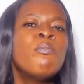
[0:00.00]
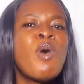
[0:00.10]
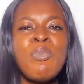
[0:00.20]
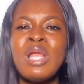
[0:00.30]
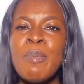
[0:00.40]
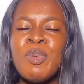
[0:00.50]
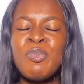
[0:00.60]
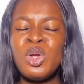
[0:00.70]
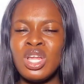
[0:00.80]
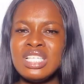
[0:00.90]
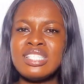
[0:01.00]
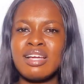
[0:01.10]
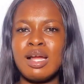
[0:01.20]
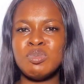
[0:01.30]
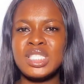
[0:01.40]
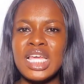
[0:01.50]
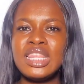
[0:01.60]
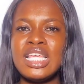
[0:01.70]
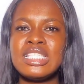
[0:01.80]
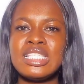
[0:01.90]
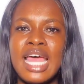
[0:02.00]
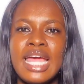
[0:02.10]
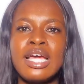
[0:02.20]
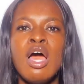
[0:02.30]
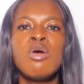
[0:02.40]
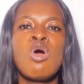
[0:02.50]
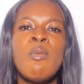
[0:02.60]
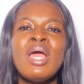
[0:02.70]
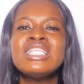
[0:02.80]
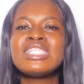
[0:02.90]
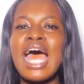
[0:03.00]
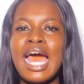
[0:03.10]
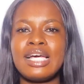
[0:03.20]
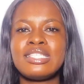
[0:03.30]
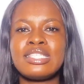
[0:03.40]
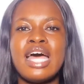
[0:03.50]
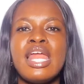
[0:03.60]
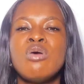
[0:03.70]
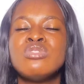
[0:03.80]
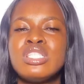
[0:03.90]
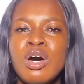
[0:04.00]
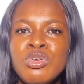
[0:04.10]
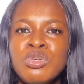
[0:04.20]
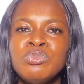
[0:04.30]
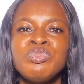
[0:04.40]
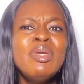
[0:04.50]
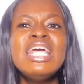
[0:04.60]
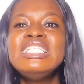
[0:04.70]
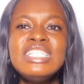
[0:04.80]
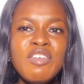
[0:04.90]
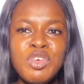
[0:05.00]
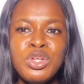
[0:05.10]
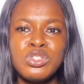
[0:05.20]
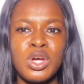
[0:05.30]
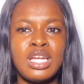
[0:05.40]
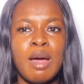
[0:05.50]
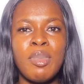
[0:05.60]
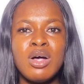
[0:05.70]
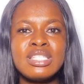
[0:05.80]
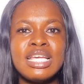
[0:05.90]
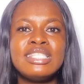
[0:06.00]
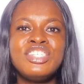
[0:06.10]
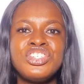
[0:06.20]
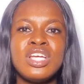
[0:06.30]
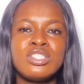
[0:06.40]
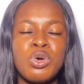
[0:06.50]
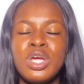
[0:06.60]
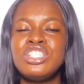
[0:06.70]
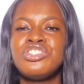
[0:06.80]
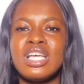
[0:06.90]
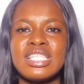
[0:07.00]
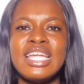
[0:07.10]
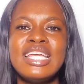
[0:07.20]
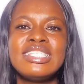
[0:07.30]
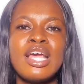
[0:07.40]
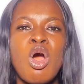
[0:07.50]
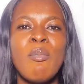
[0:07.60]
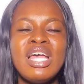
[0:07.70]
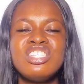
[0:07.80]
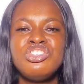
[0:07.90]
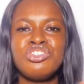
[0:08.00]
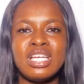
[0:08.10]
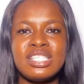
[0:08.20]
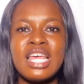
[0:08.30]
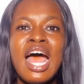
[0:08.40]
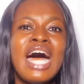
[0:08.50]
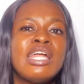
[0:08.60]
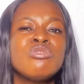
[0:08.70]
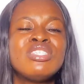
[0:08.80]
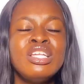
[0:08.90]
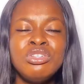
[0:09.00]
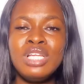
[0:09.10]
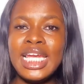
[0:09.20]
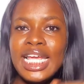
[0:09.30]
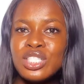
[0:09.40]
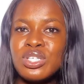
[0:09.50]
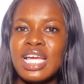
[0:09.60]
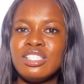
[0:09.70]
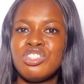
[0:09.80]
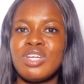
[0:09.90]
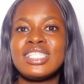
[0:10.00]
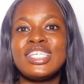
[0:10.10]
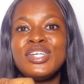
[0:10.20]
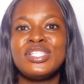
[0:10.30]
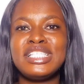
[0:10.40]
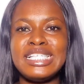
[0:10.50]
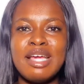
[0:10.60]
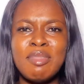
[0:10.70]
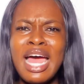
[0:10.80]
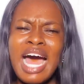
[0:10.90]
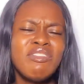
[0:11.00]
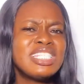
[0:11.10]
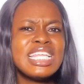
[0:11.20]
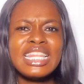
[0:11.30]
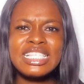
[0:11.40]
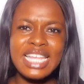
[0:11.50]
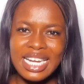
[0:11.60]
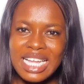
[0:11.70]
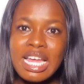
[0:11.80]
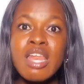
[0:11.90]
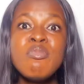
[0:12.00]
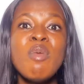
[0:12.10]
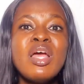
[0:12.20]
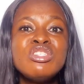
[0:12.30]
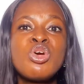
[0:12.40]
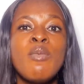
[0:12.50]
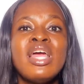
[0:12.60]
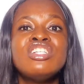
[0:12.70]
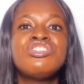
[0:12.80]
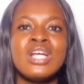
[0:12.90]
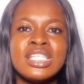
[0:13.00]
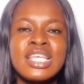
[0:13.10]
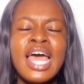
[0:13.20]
popular people on Instagram say things like comment ask and I'll tell you. Maybe they did a video talking about a t-shirt or a dress and they say comment dress and I'll send you the link to get the dress in your DM. And you see things like that. And the moment you comment dress,